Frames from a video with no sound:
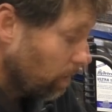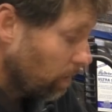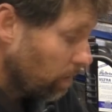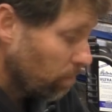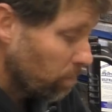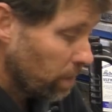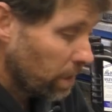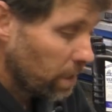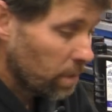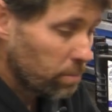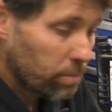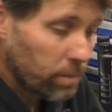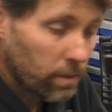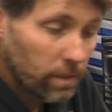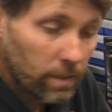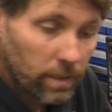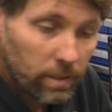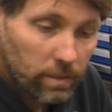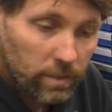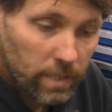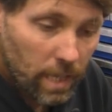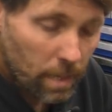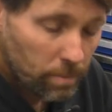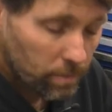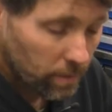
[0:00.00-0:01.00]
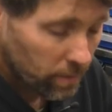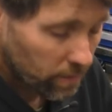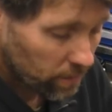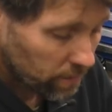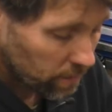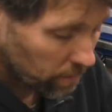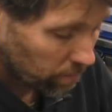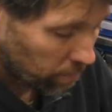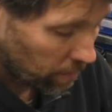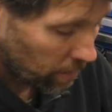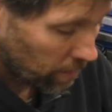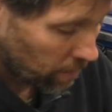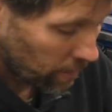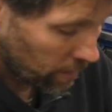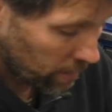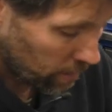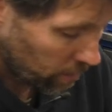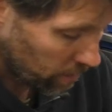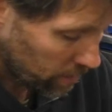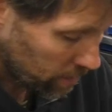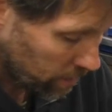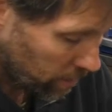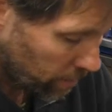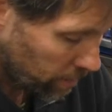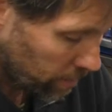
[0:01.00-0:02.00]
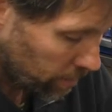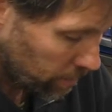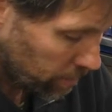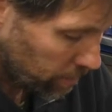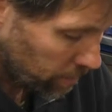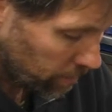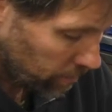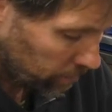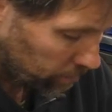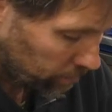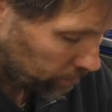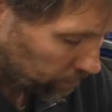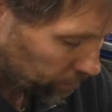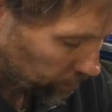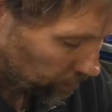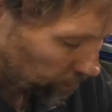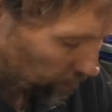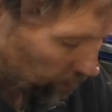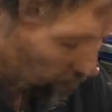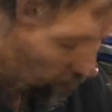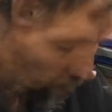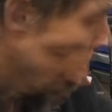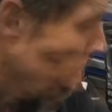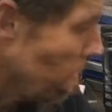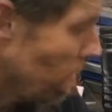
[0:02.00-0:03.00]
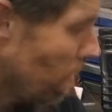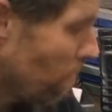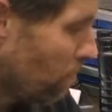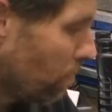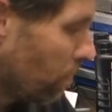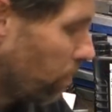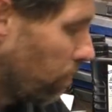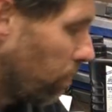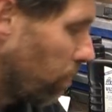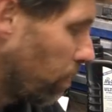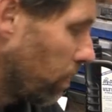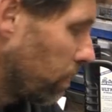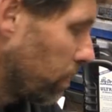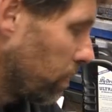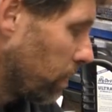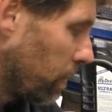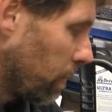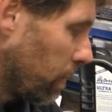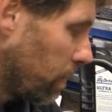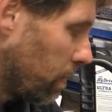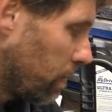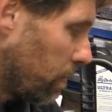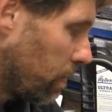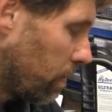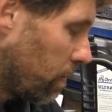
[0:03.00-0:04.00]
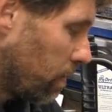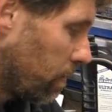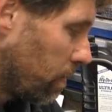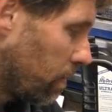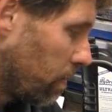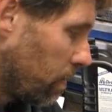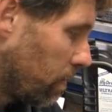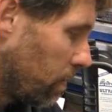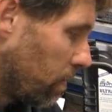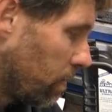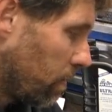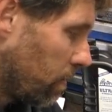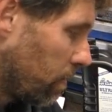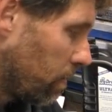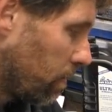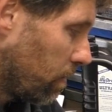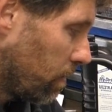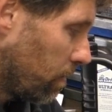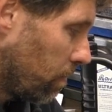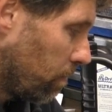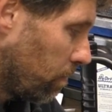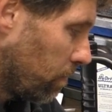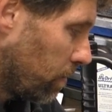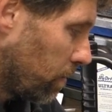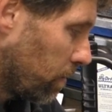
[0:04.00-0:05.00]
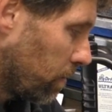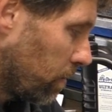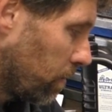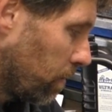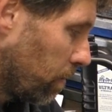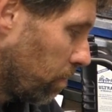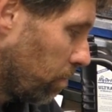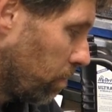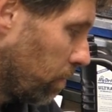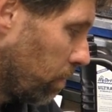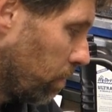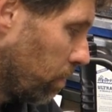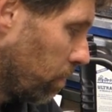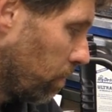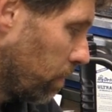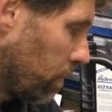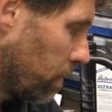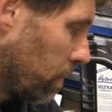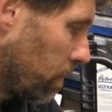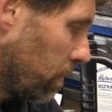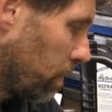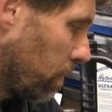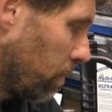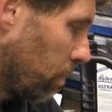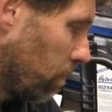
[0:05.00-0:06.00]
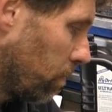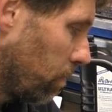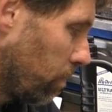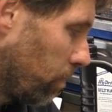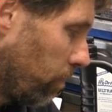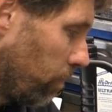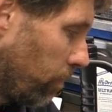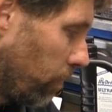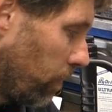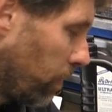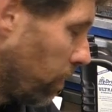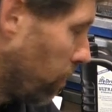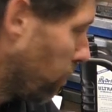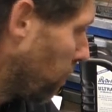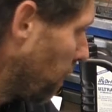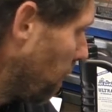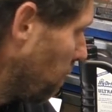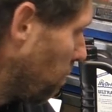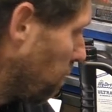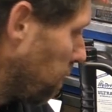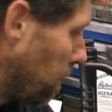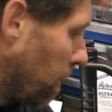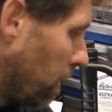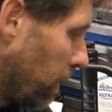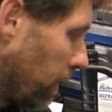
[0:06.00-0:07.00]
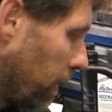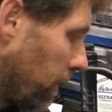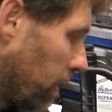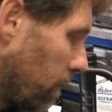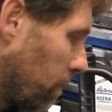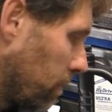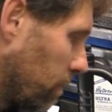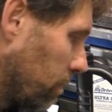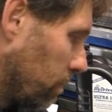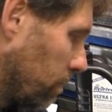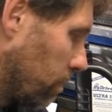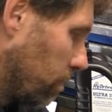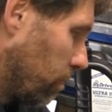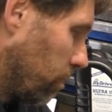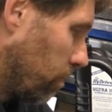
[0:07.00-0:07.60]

Then we're going to put a little dab of the supplied Loctite onto it. And before I do that, I'm just going to pull this little red plug out.